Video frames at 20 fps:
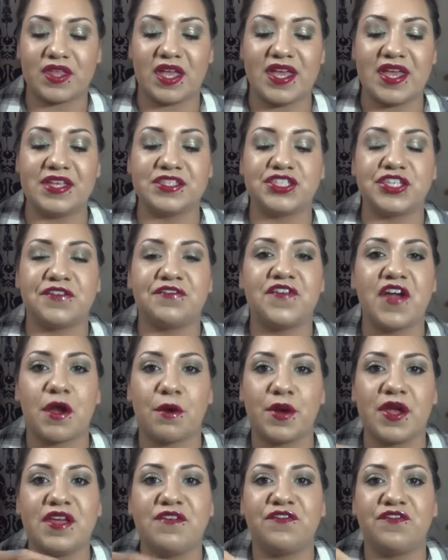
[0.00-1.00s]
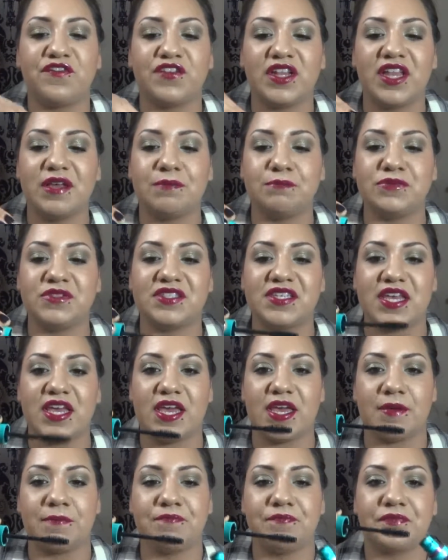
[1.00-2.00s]
is very
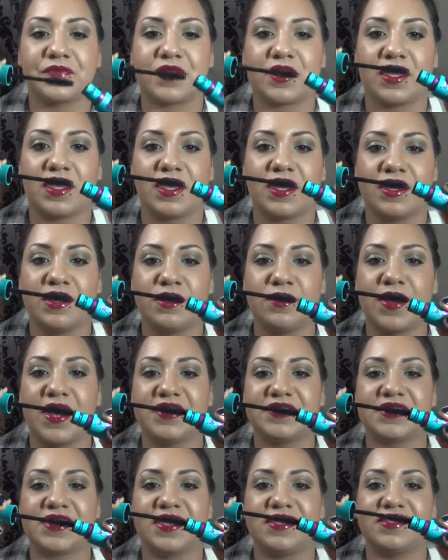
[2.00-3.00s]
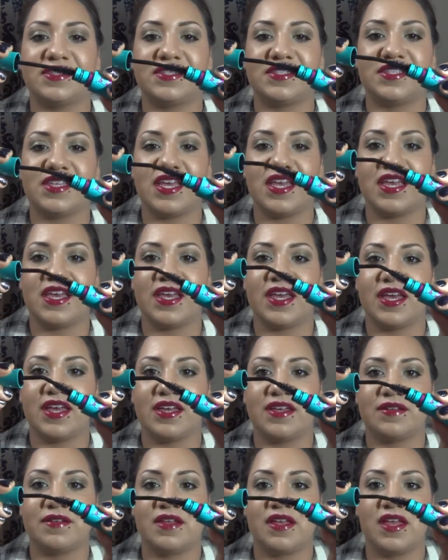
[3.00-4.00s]
flimsy you guys can see
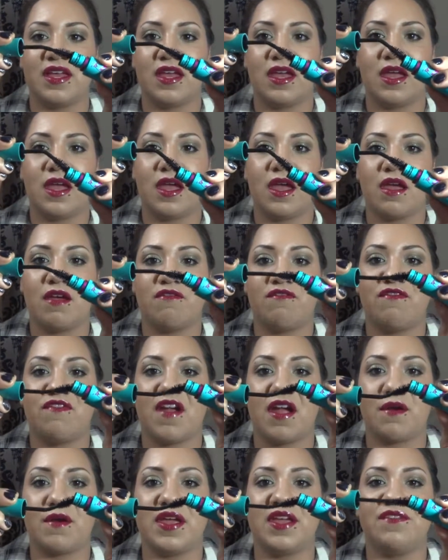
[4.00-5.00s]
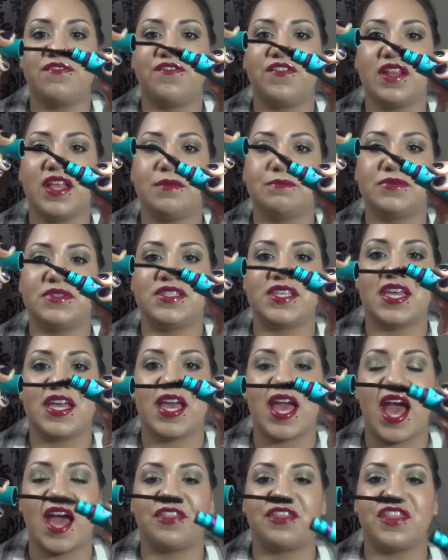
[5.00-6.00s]
very flimsy
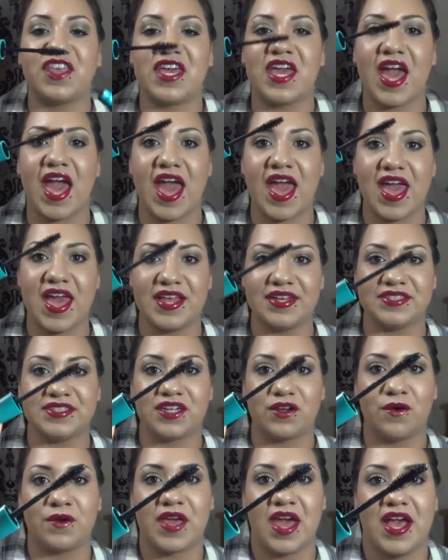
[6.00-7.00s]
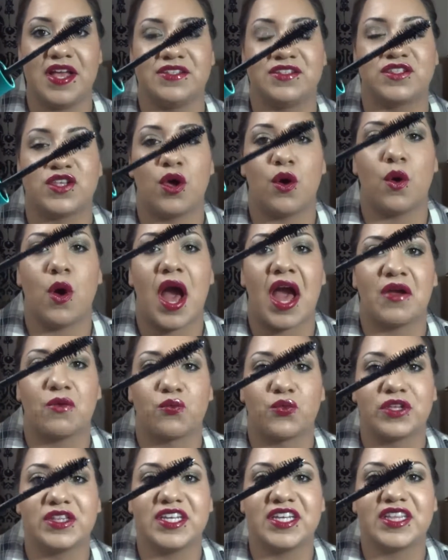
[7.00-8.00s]
at the end, okay? So I
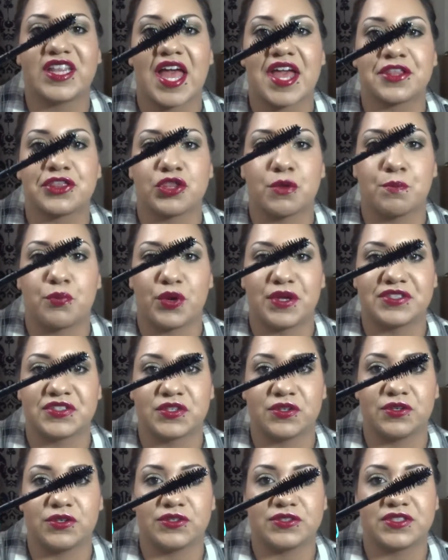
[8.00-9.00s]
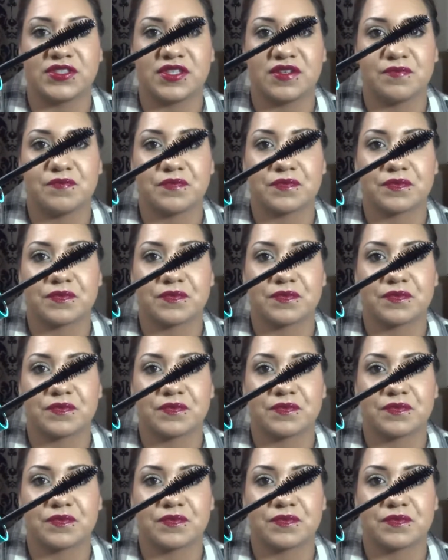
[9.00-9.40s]
really like the bristles,